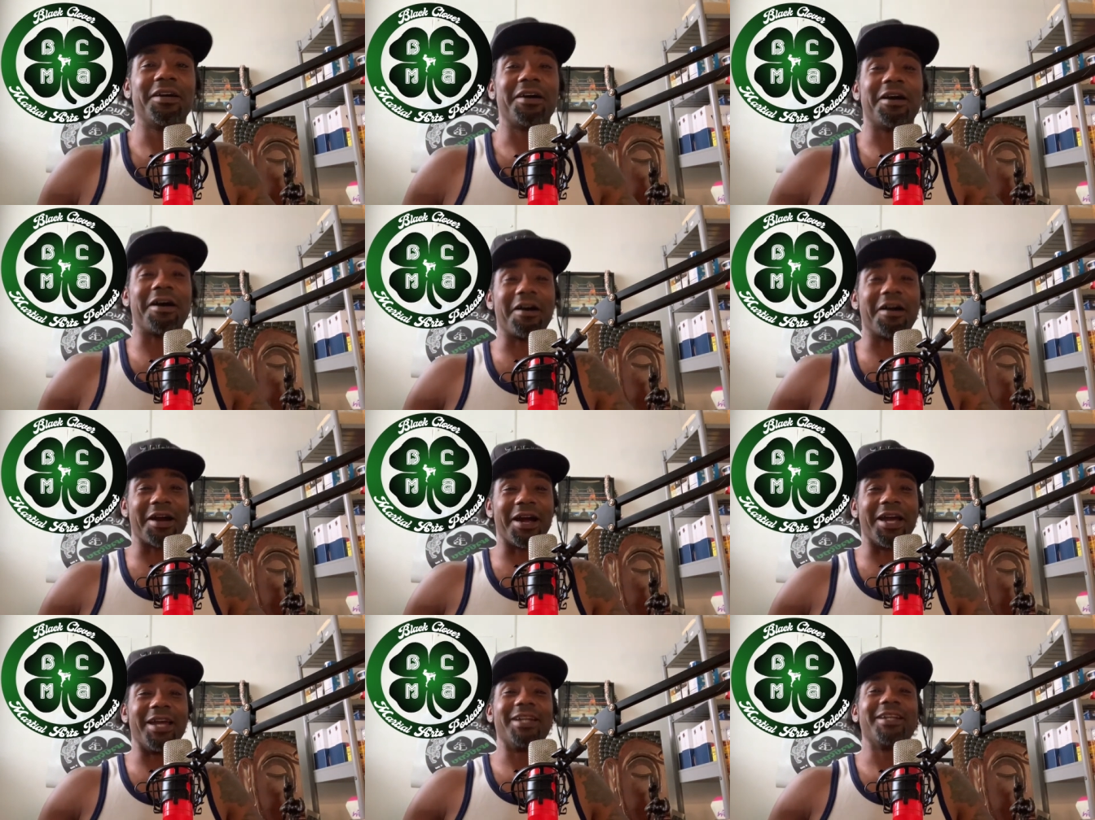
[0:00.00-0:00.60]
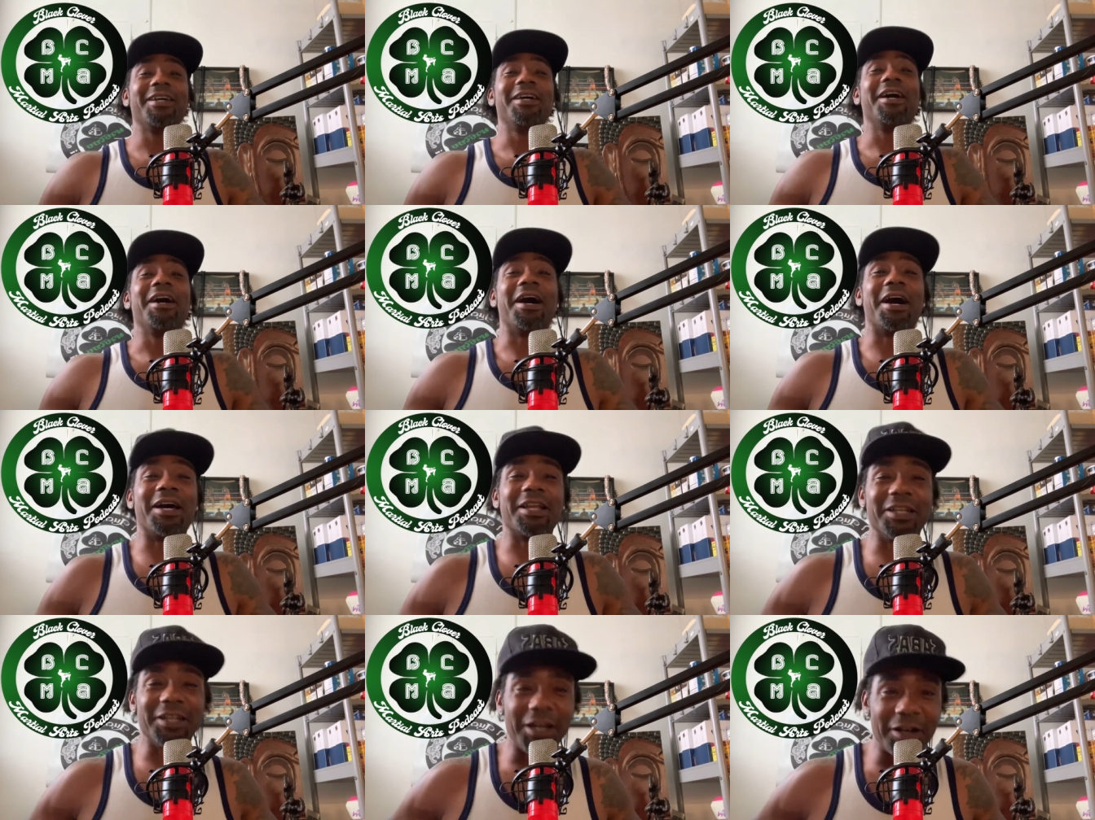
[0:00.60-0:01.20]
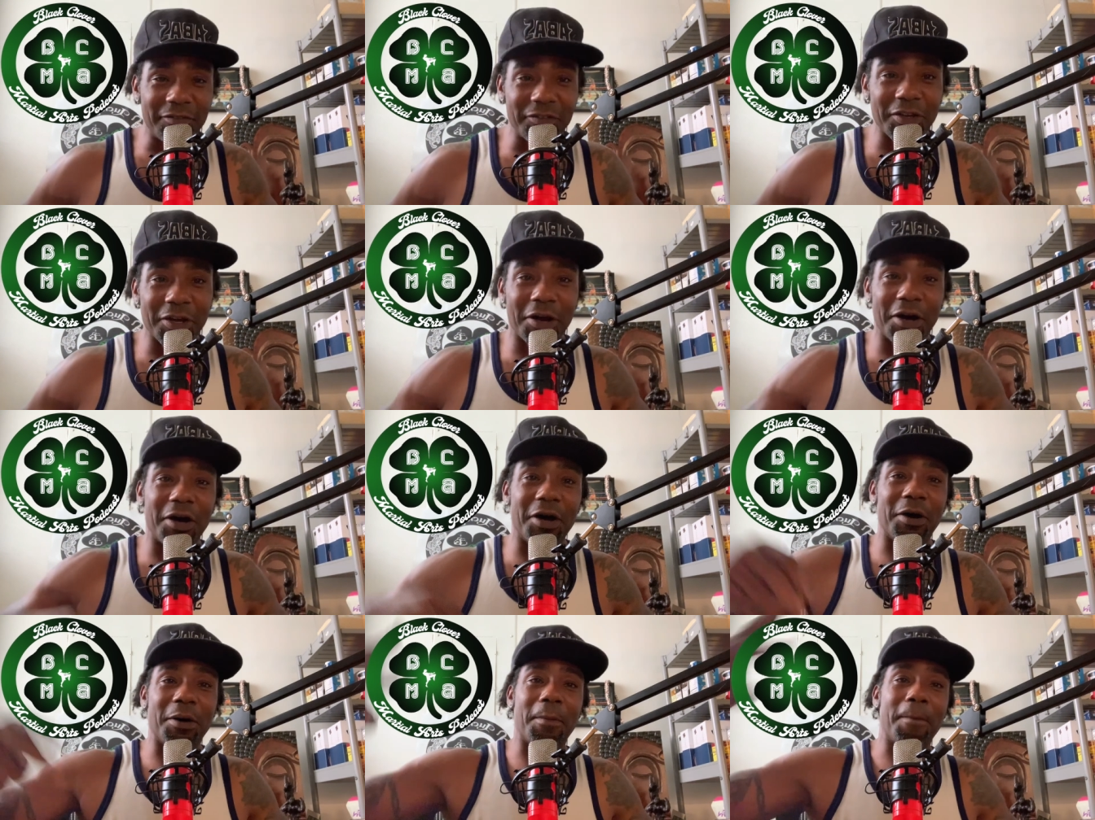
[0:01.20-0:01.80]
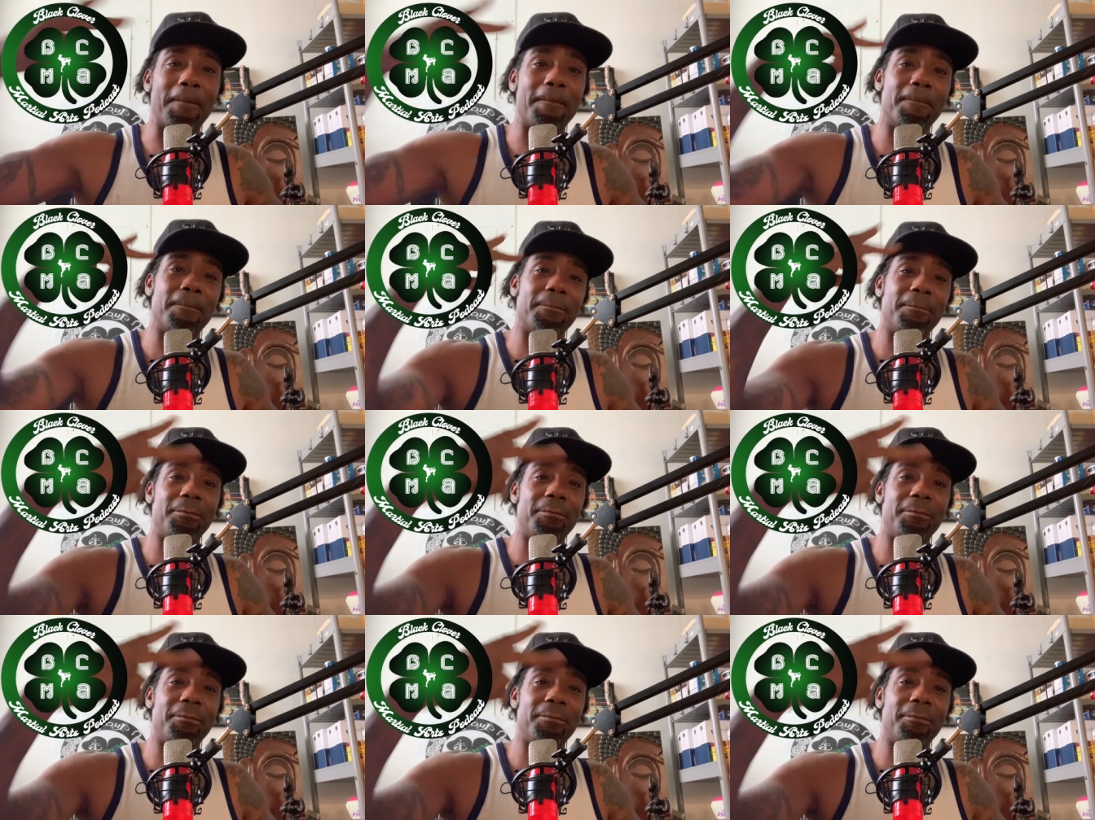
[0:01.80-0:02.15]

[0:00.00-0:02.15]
All right. I love y'all.